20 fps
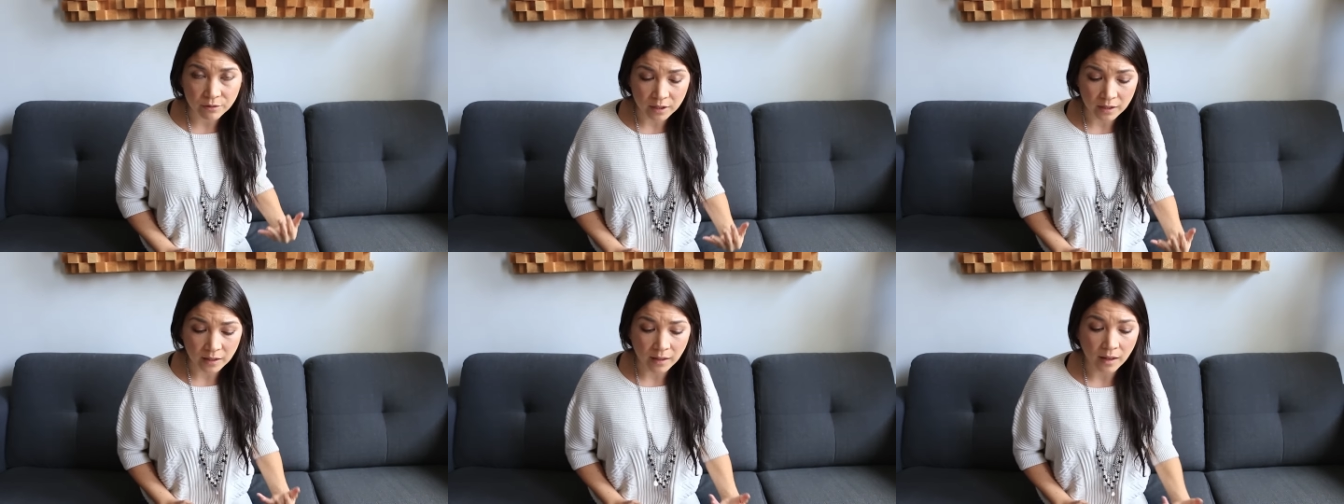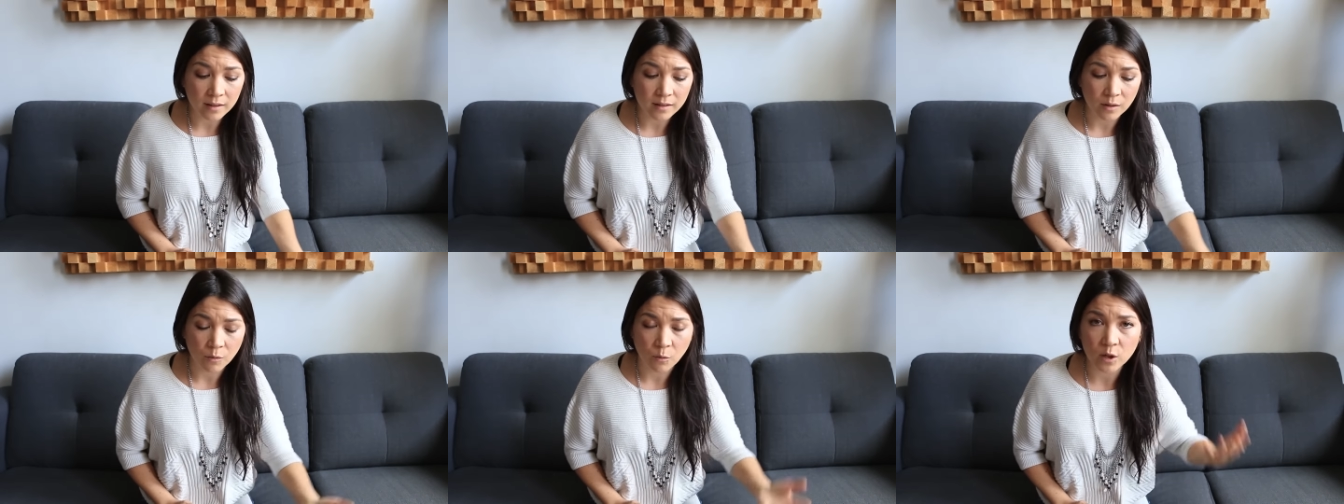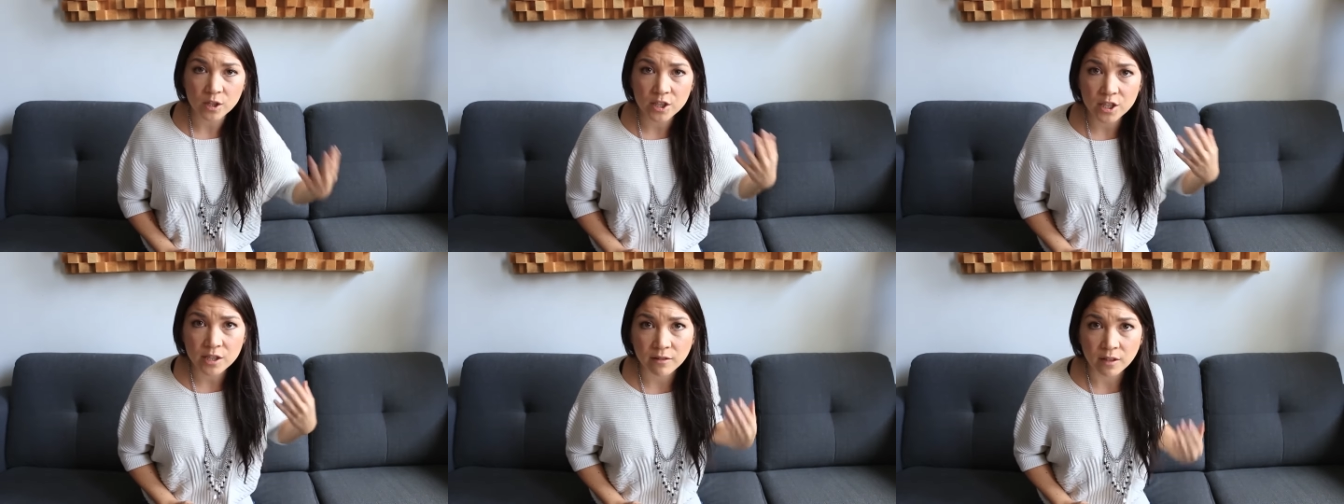really is and
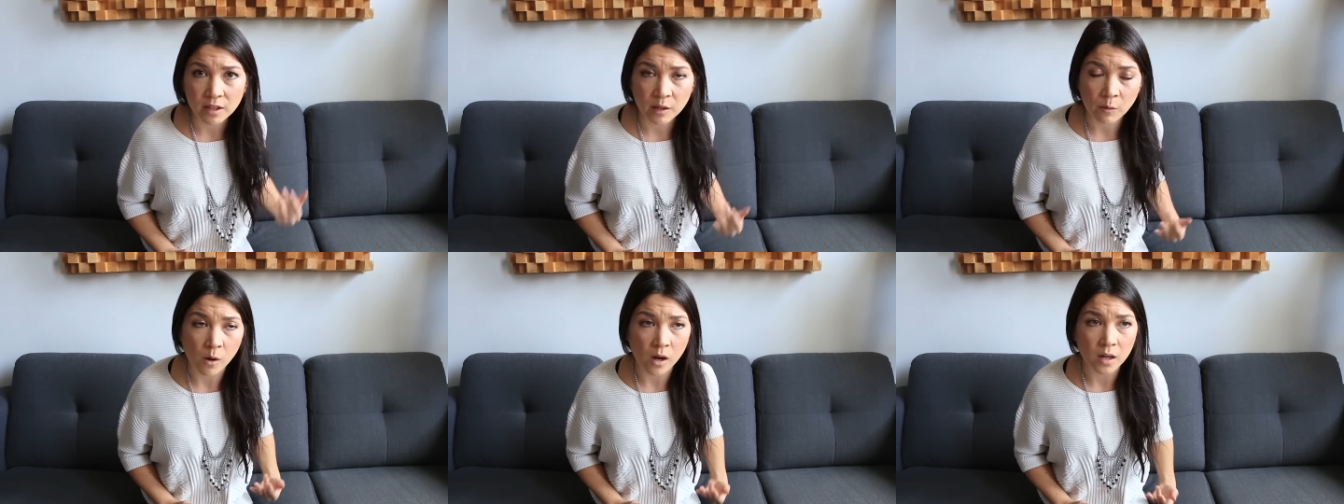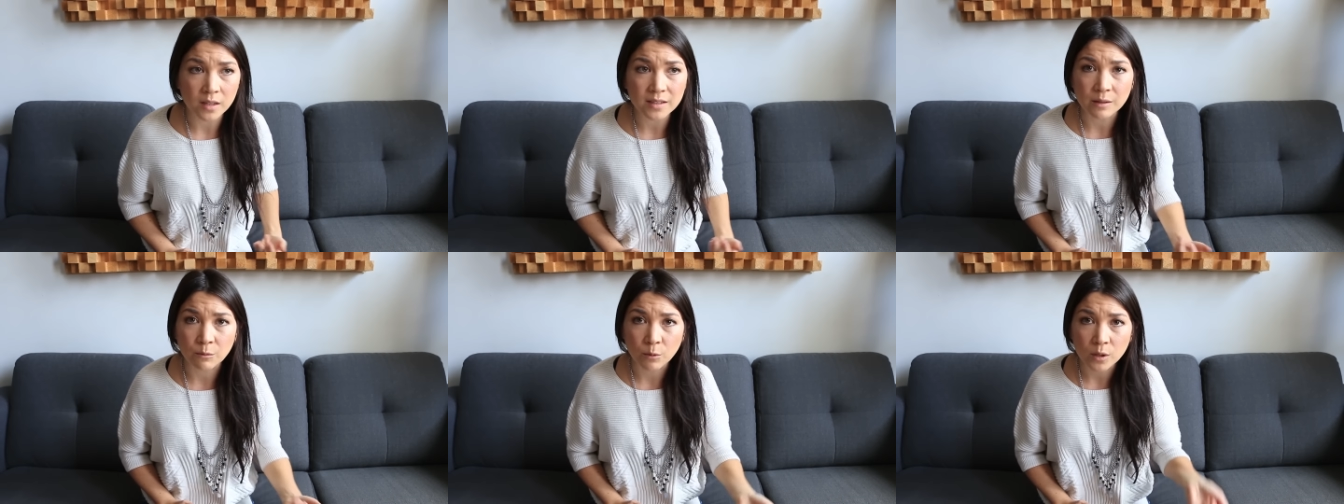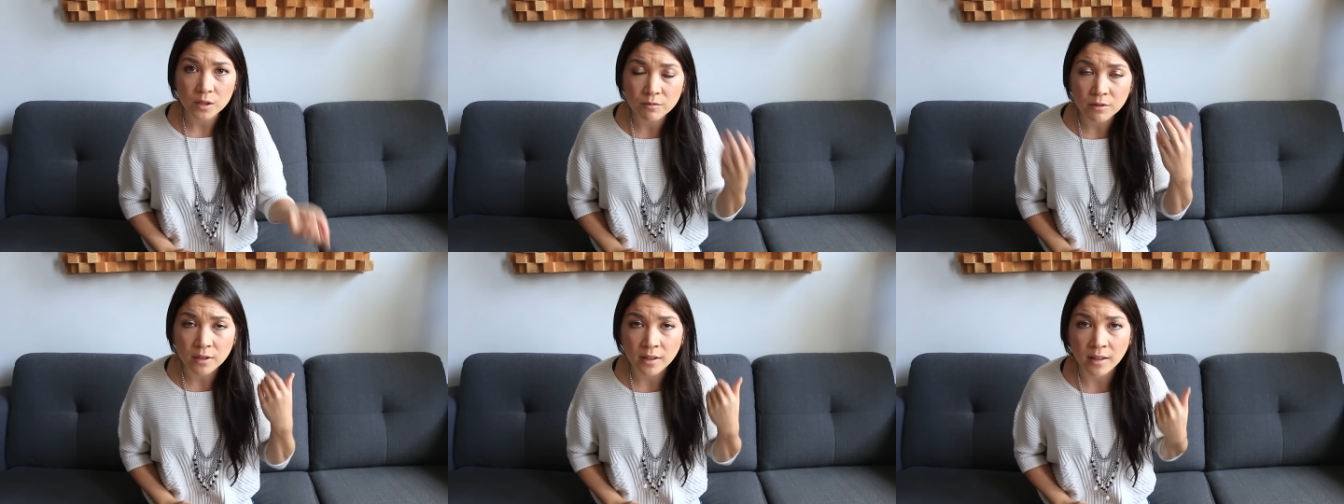what she really wants and
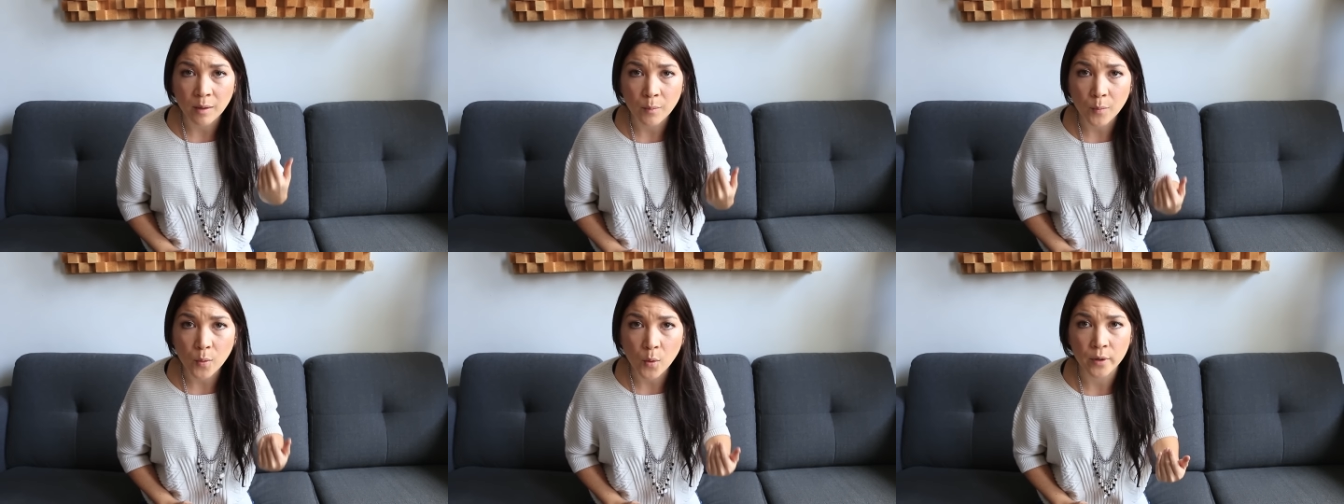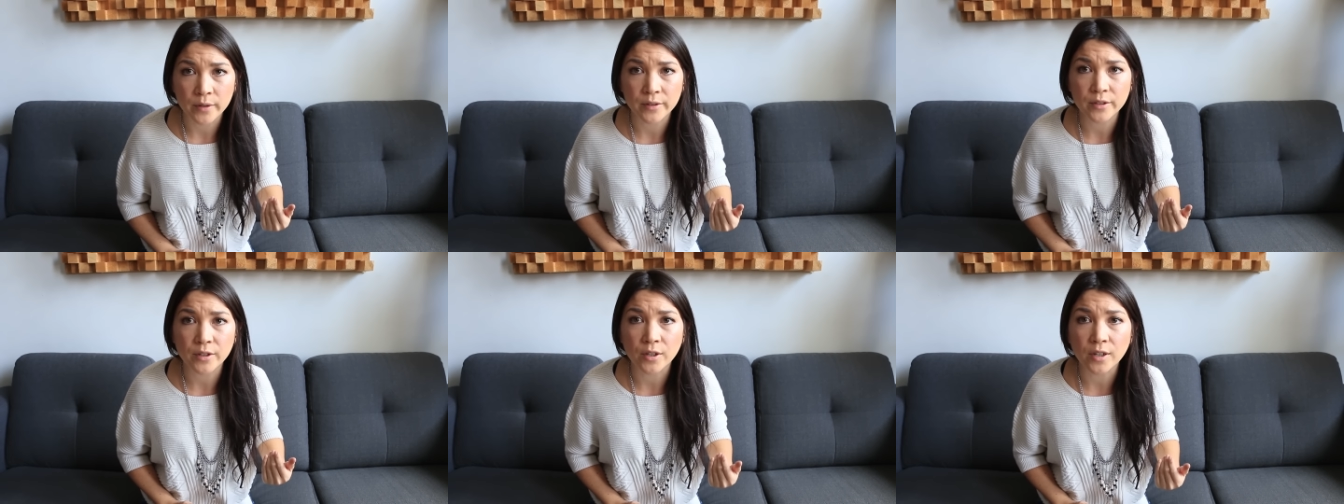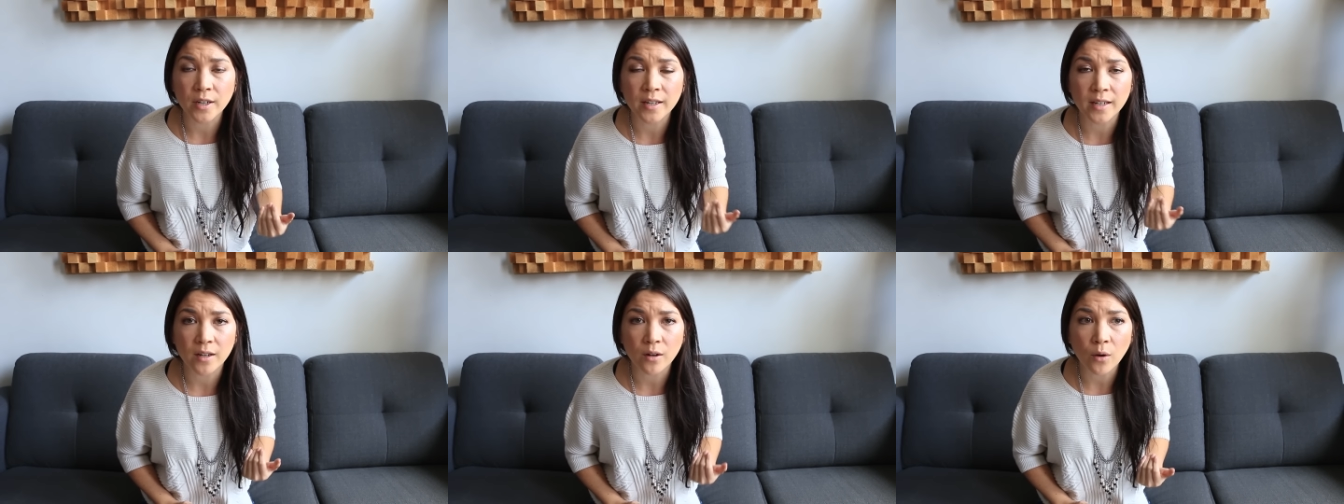what's really important to
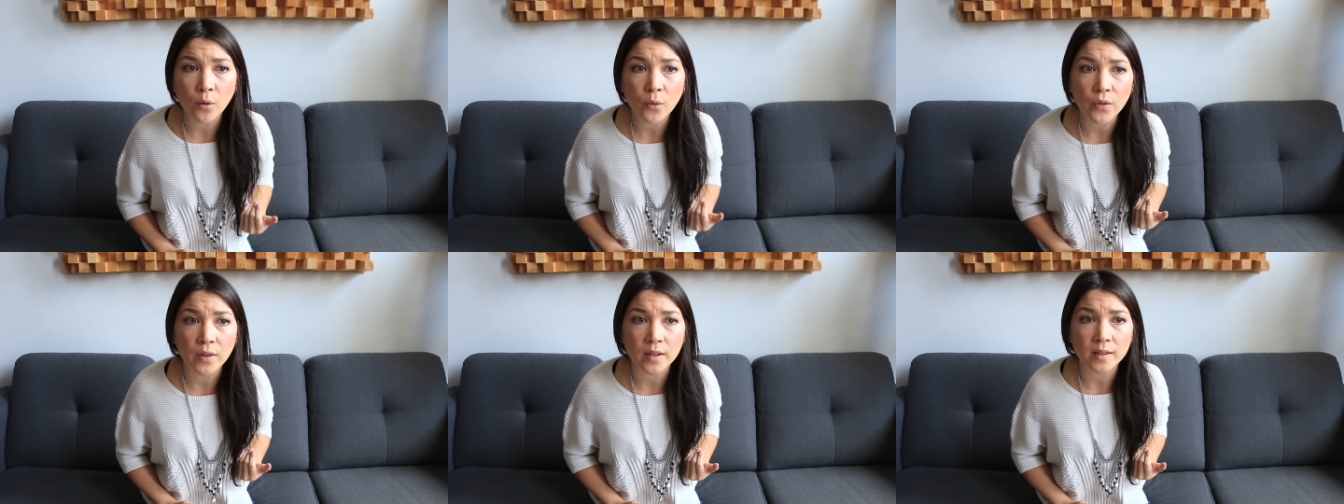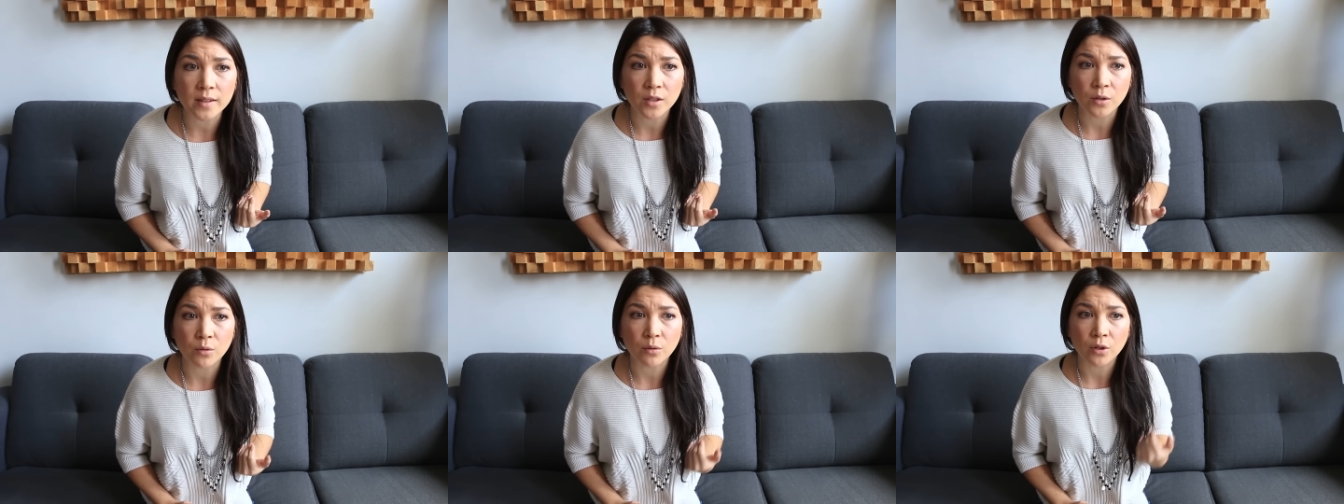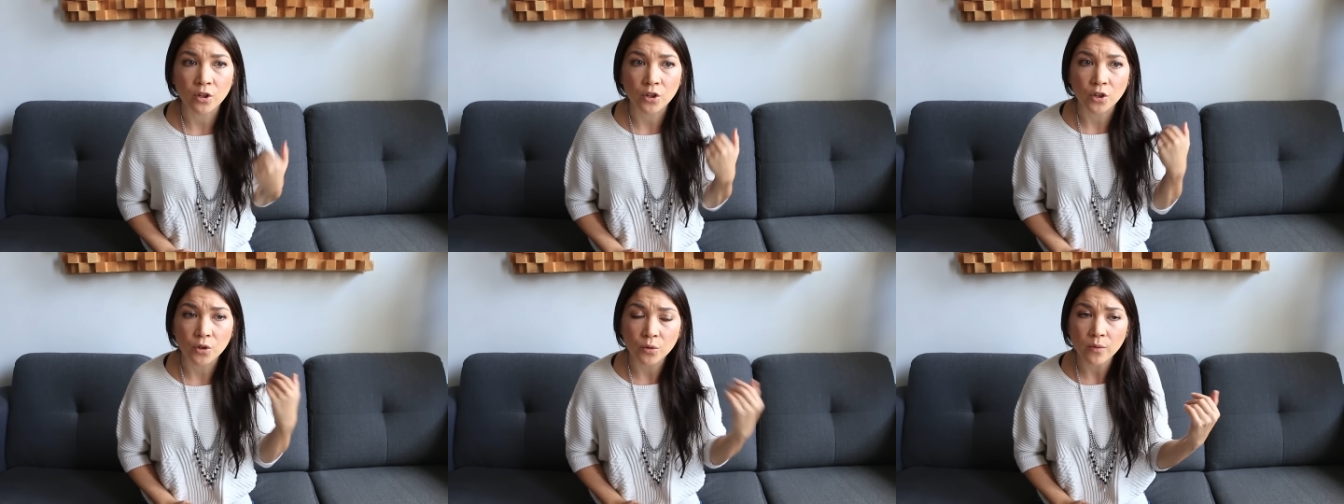her. And I don't think that you
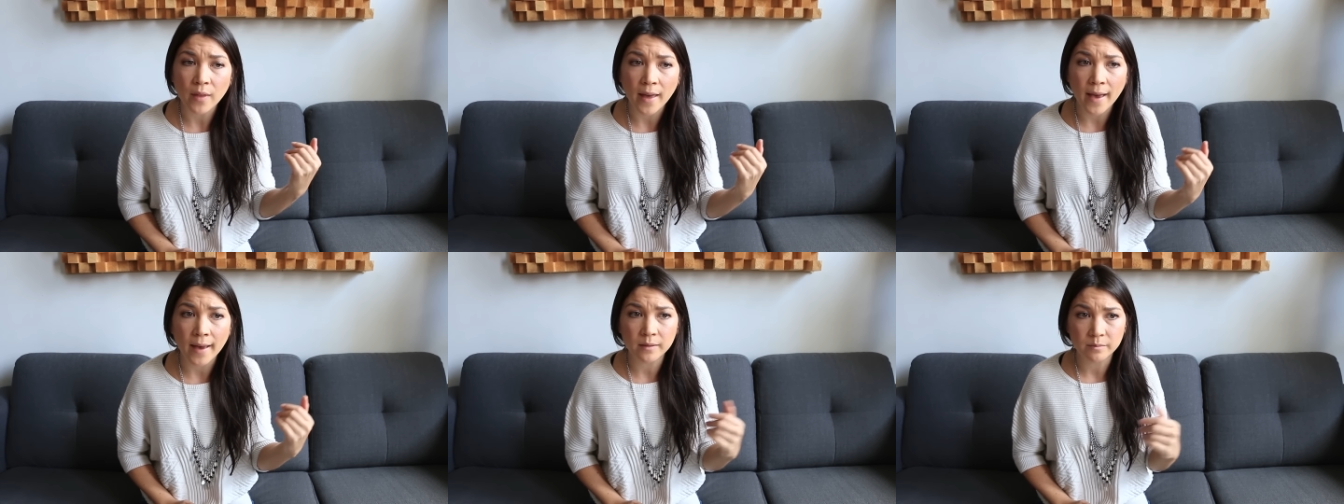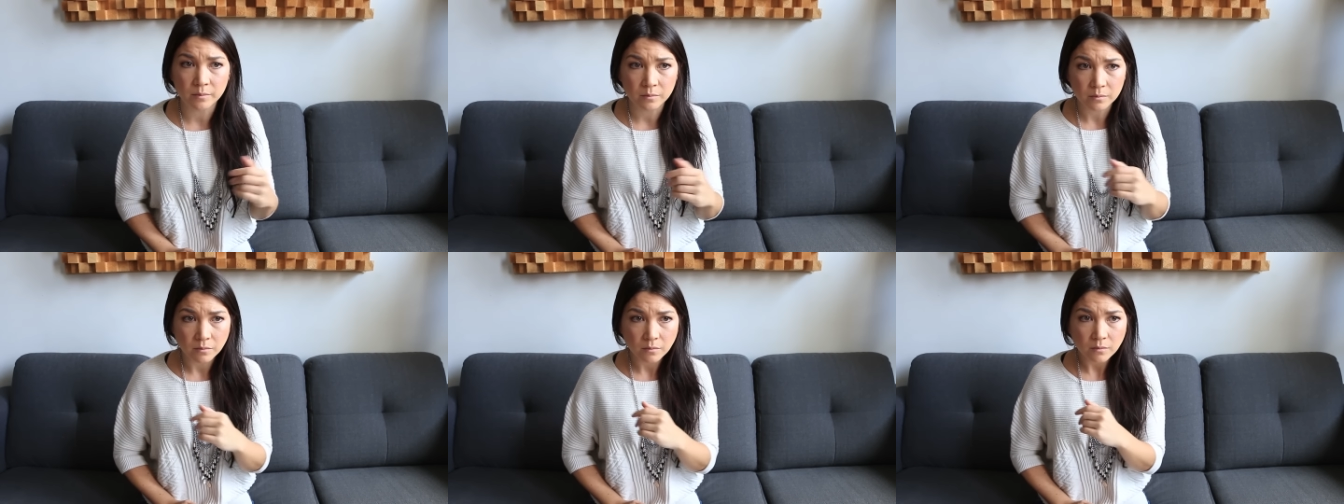can do that